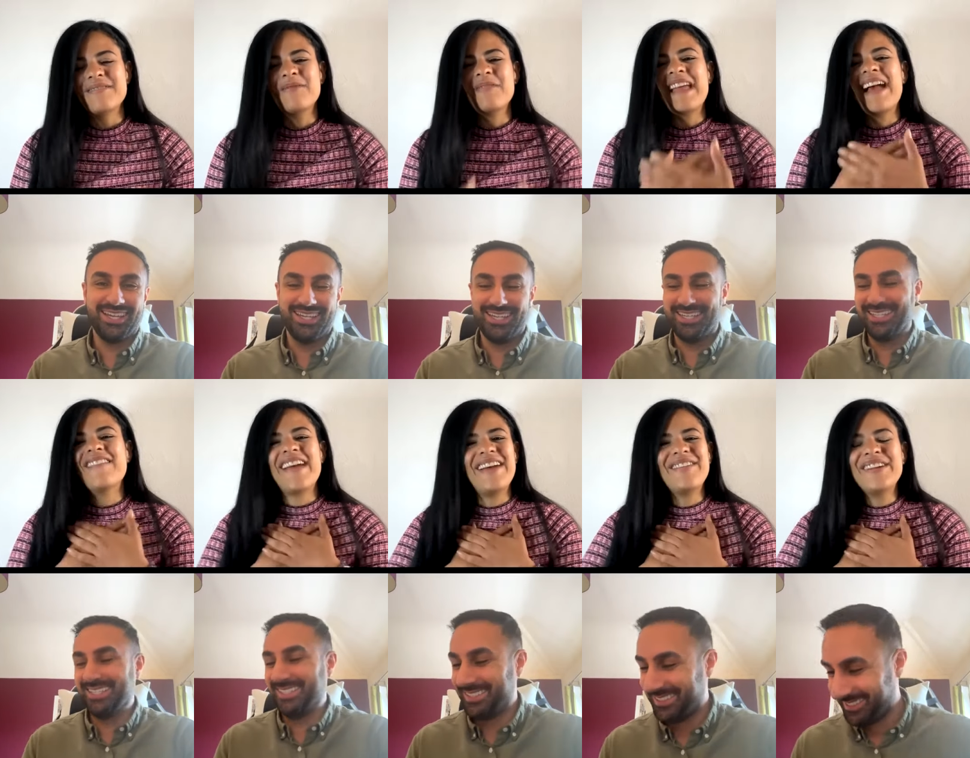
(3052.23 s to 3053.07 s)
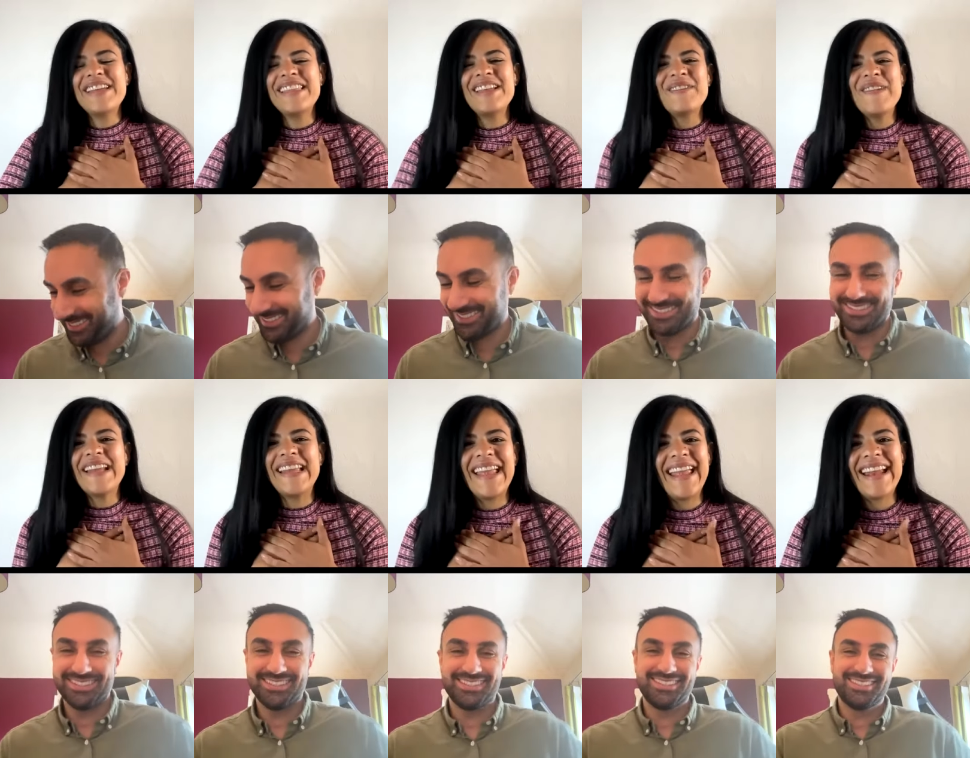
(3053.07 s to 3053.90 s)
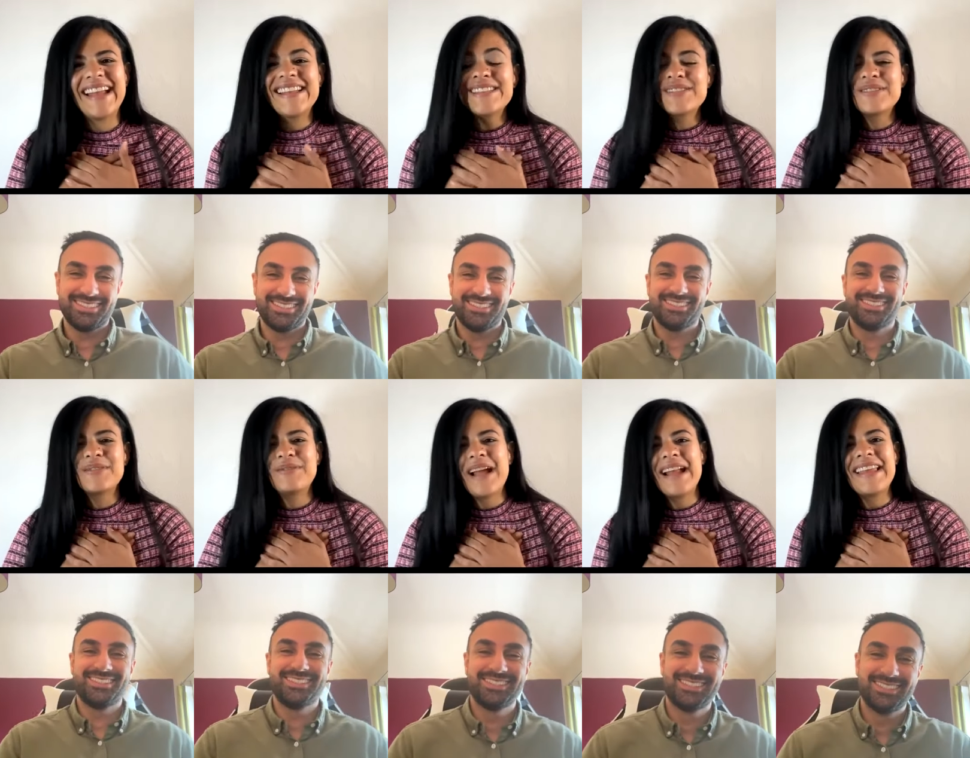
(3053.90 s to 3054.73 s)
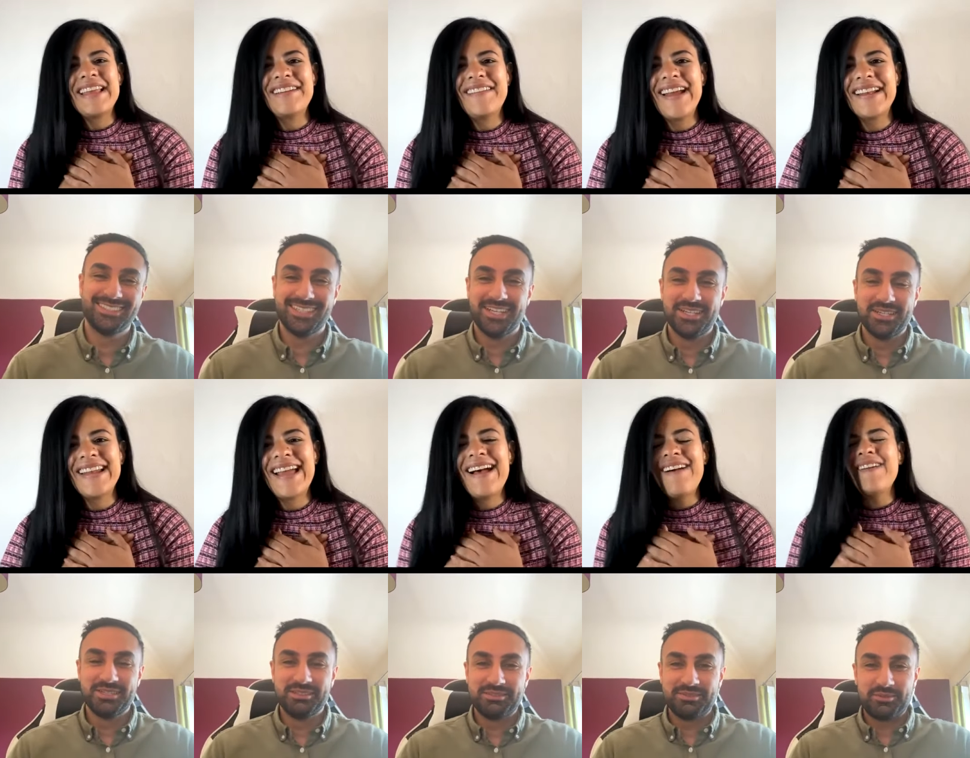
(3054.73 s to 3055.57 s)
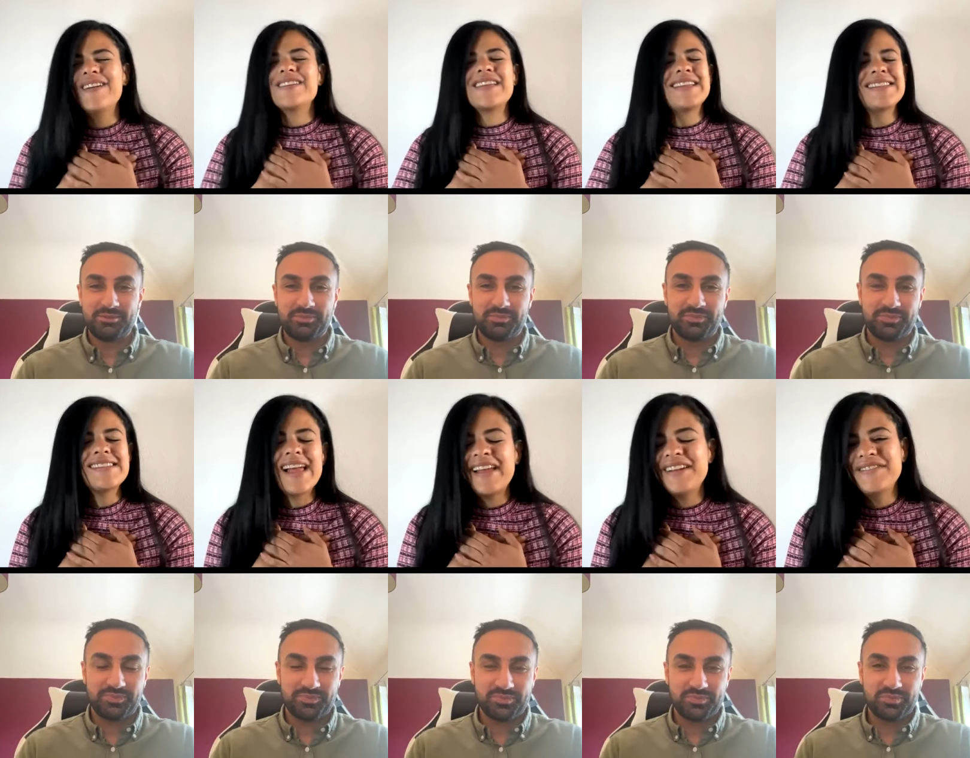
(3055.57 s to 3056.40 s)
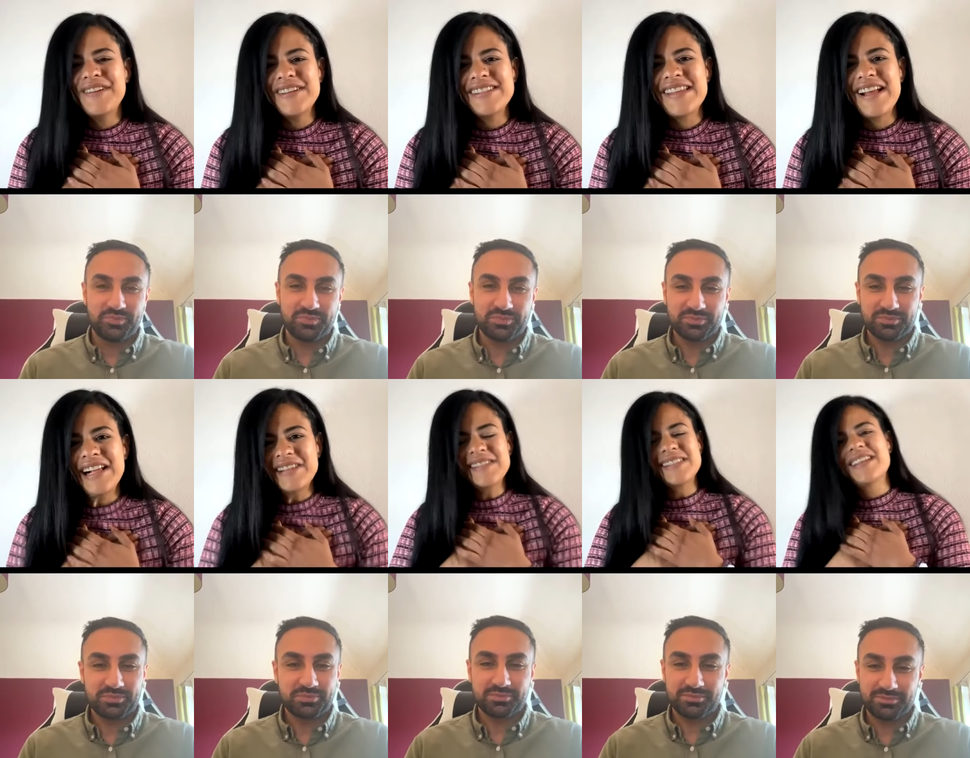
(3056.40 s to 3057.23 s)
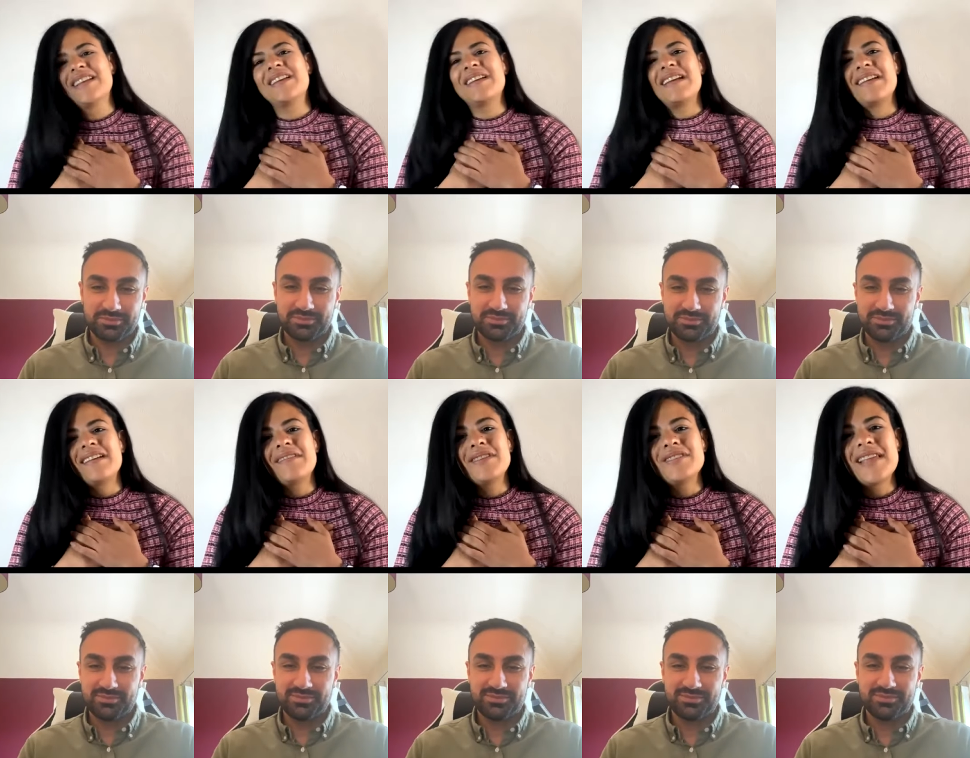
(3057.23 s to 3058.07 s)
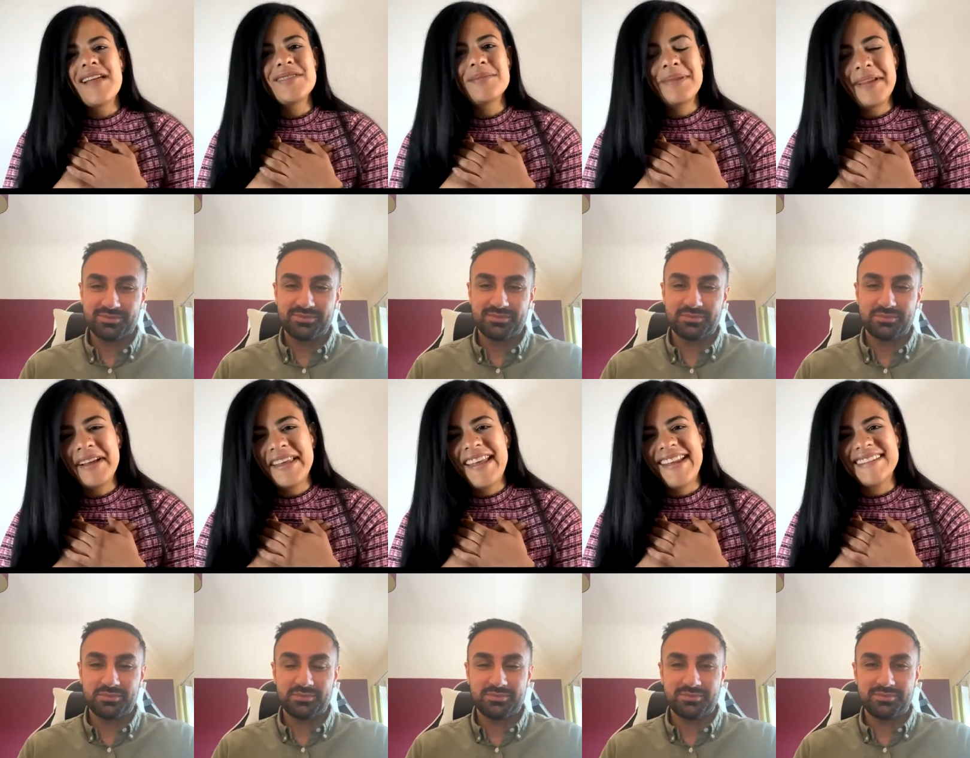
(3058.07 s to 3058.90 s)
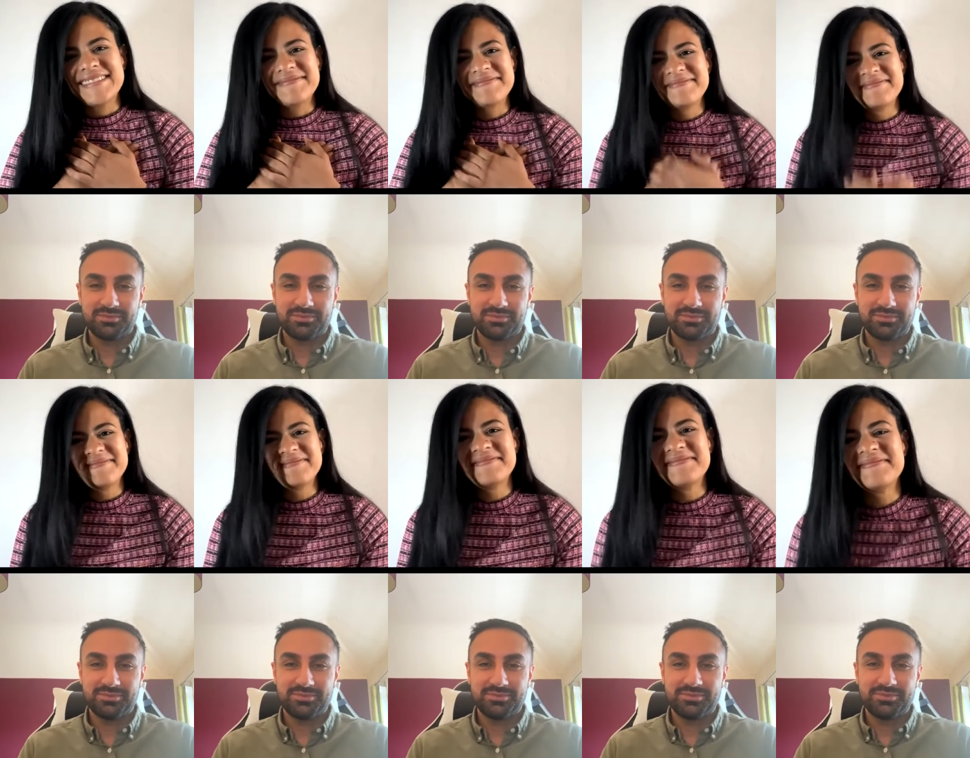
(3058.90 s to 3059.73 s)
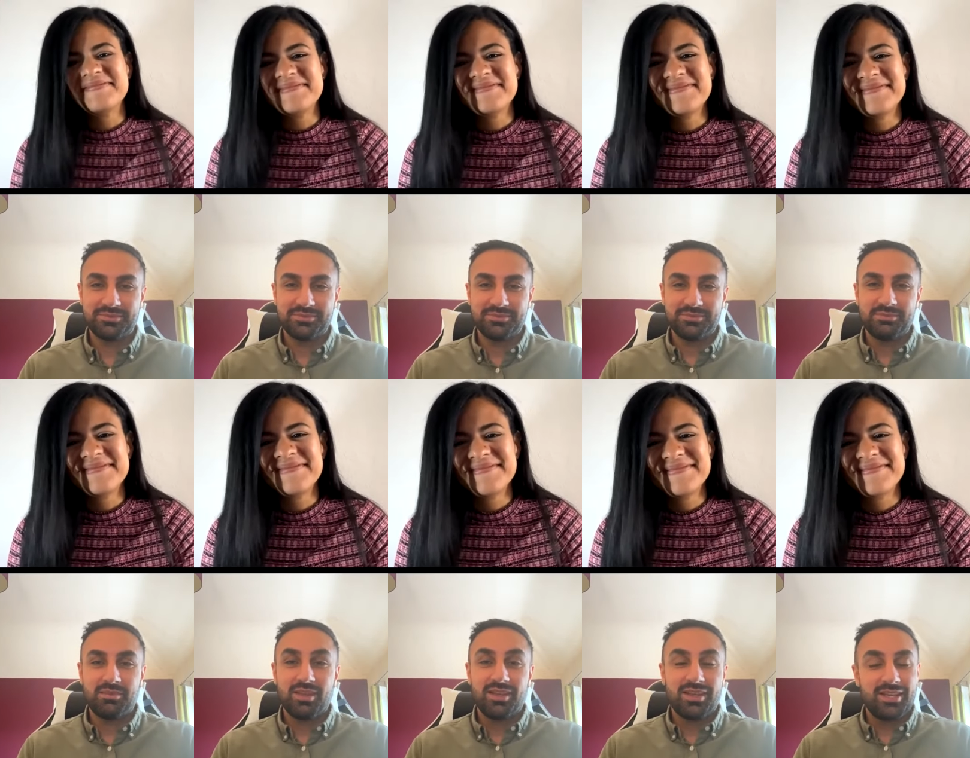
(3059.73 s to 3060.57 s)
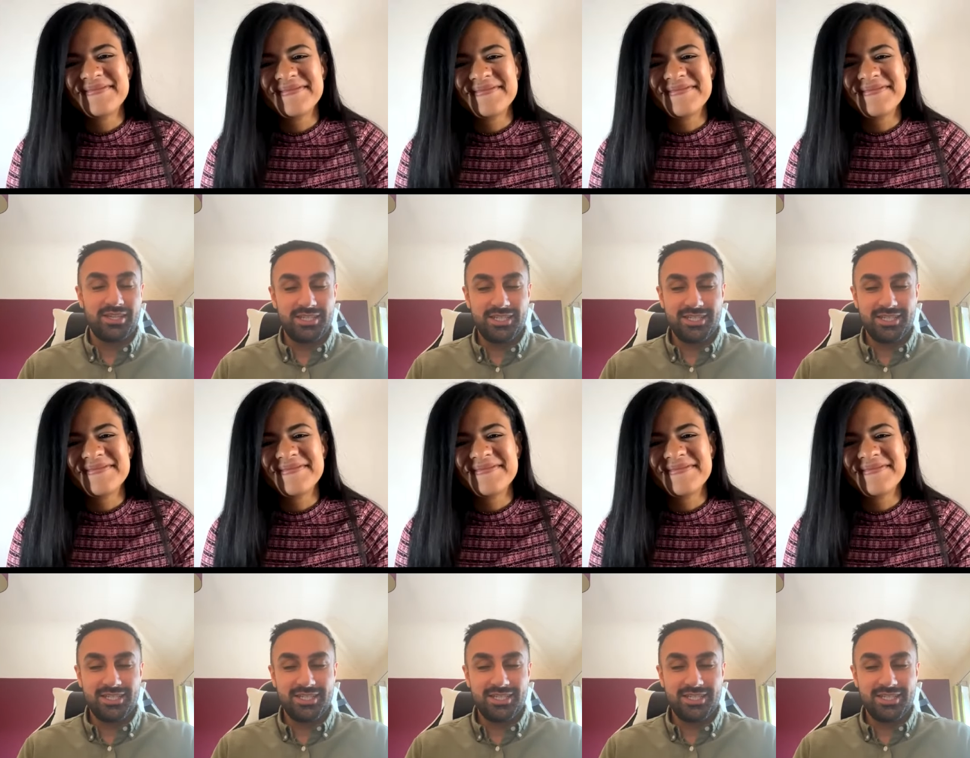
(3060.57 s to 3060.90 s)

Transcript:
Speaker 1: We have everything we need, and it's right here, right now, inside of ourselves. We just have to plug in.
Speaker 2: Indeed